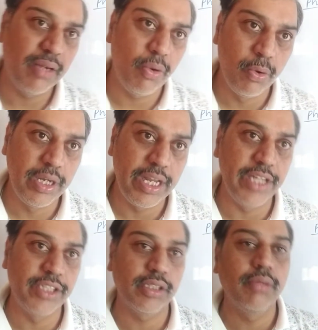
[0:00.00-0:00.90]

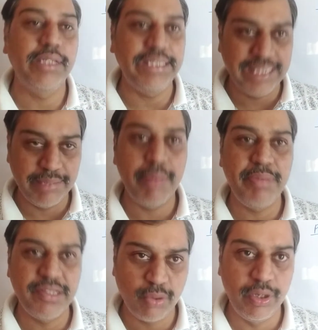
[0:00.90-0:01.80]
voltage. EMF
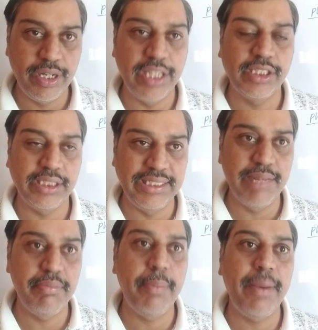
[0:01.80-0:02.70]
means voltage.
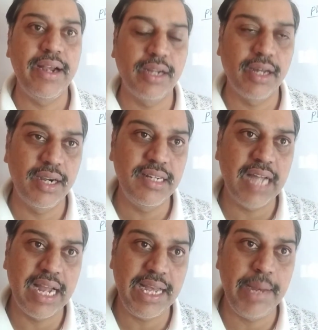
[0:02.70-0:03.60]
EMF and current
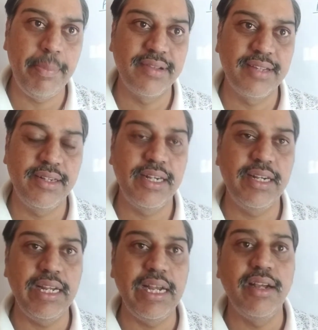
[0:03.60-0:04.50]
are represented
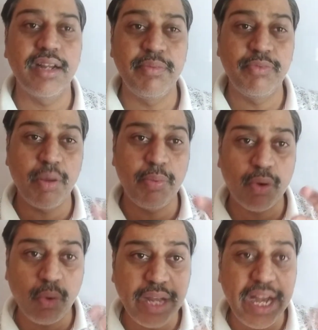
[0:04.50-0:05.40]
in terms of
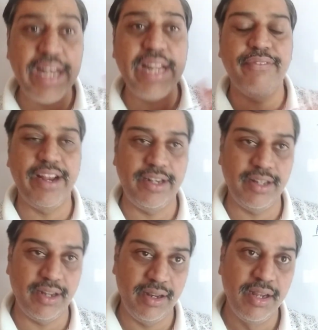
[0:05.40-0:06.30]
rotating vector,
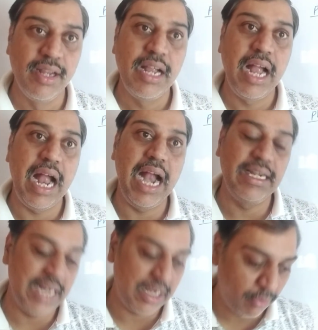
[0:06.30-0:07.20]
and
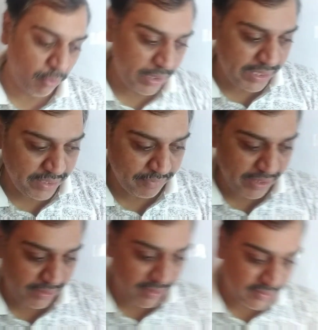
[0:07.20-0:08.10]
that rotating
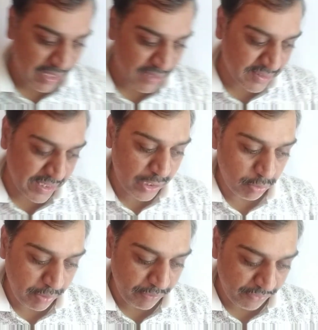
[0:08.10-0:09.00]
vectors are said to
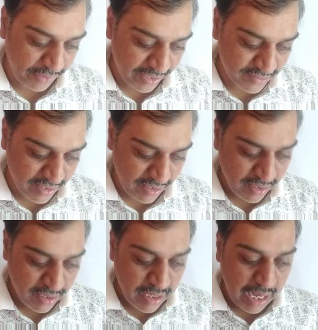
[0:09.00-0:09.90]
be phasor,
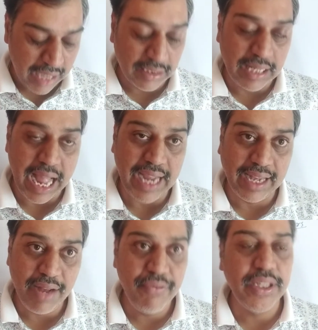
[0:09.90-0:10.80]
and the
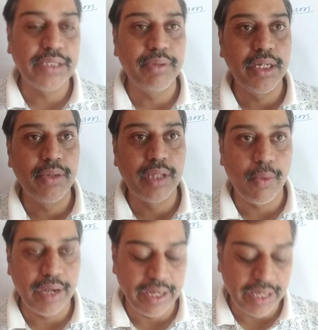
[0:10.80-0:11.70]
diagram which will give the
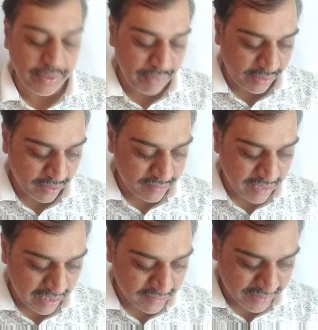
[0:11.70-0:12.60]
rotating vectors
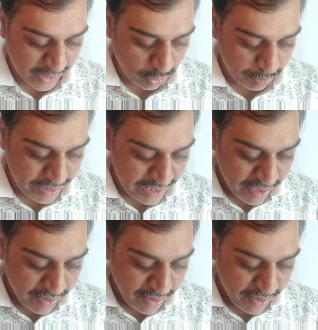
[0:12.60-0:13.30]
are said to be